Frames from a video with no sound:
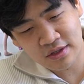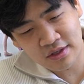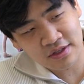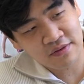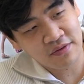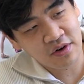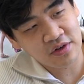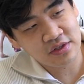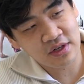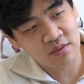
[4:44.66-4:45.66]
because at
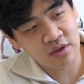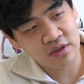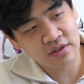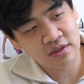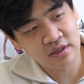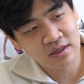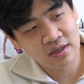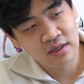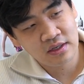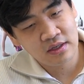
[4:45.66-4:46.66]
first it was
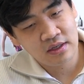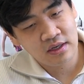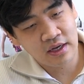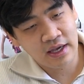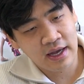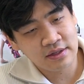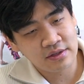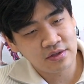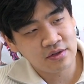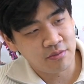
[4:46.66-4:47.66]

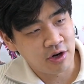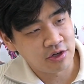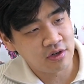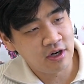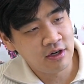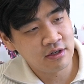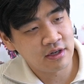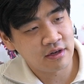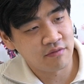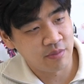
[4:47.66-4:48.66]
against the martial law,
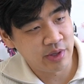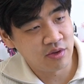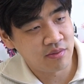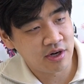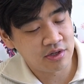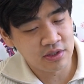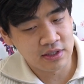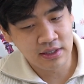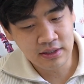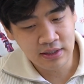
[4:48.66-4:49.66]
like repeal the martial law.